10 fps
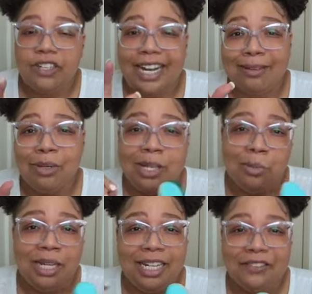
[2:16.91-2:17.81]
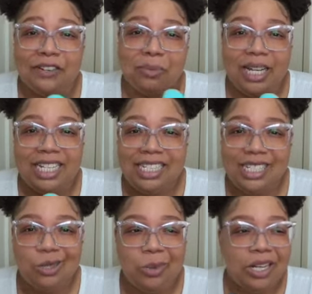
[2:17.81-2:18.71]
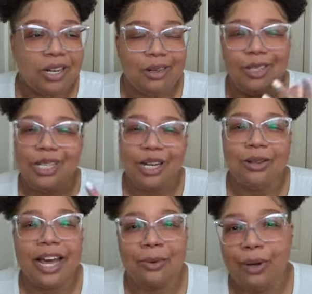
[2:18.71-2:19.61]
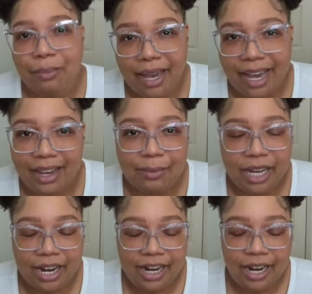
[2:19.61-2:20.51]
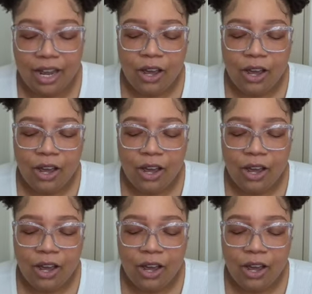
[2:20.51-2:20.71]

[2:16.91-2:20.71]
and I can put them in different places depending on, you know, like what bag I'm carrying